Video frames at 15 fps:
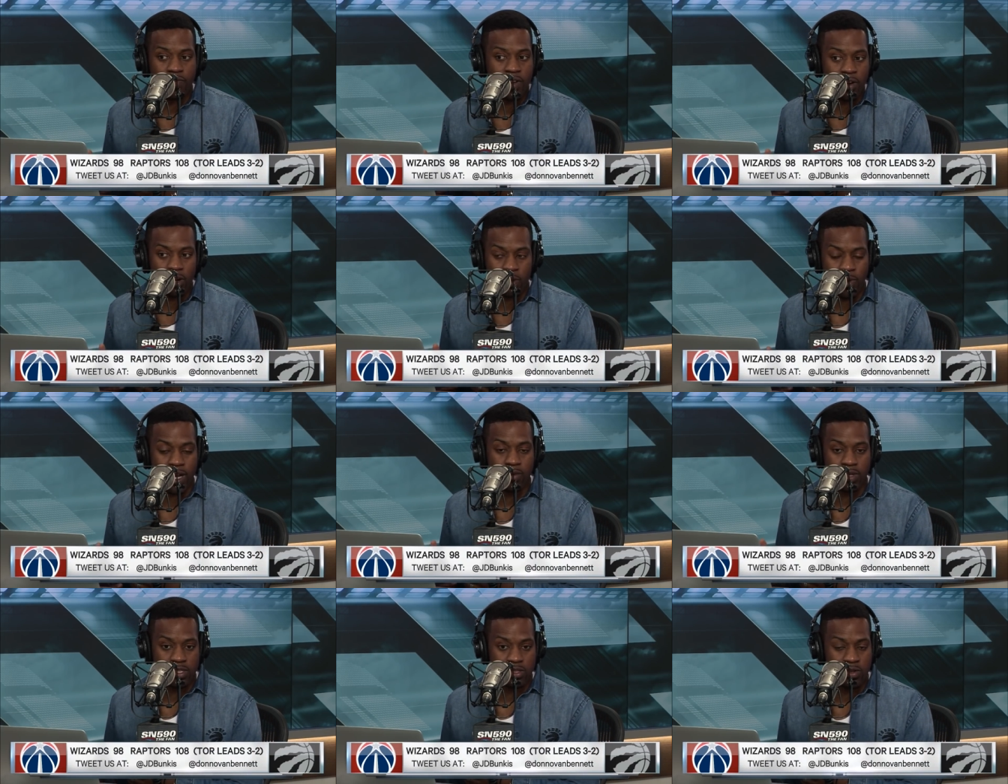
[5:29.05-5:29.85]
figure out a way
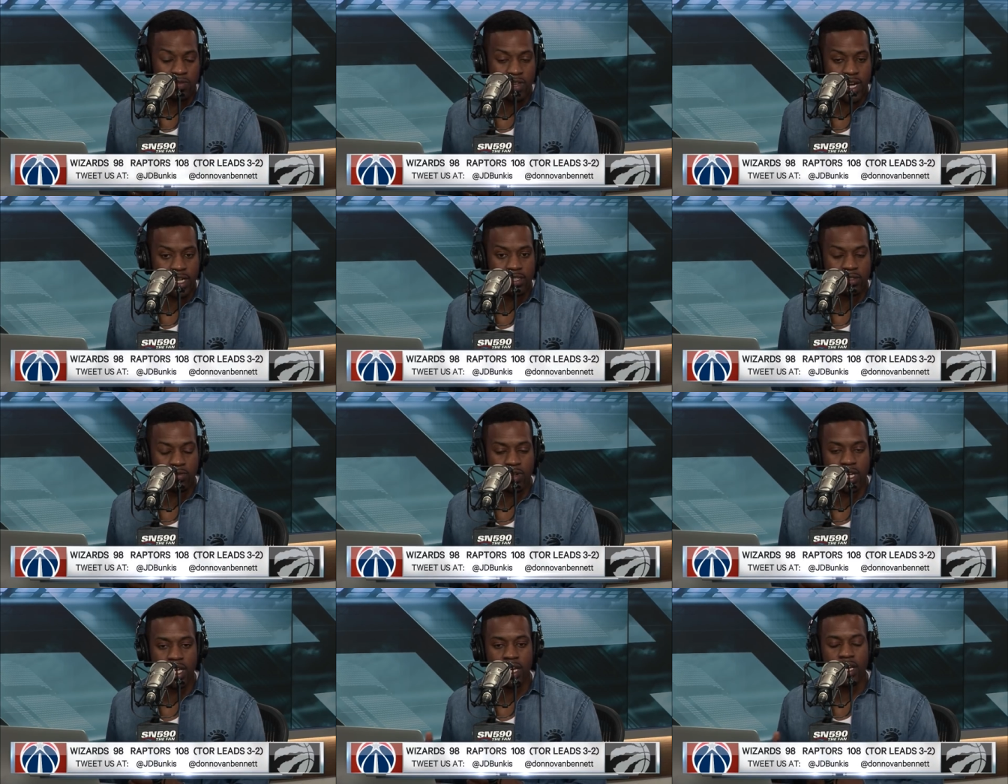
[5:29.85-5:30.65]
to win two of the next
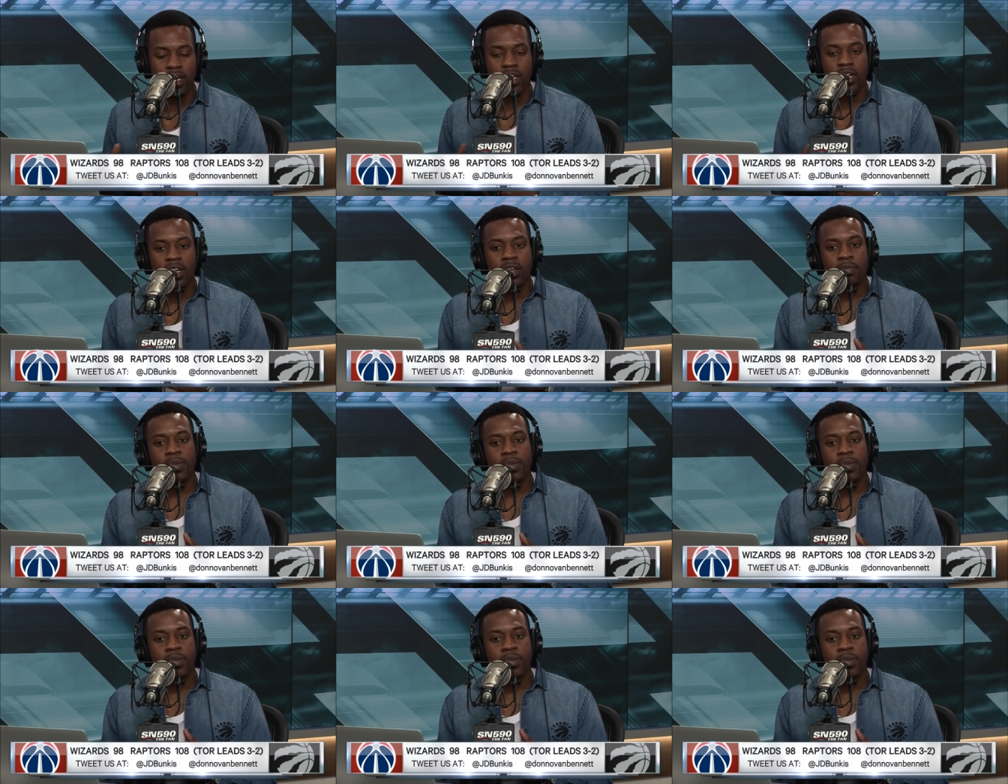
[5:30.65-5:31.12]
3 mm-hmm.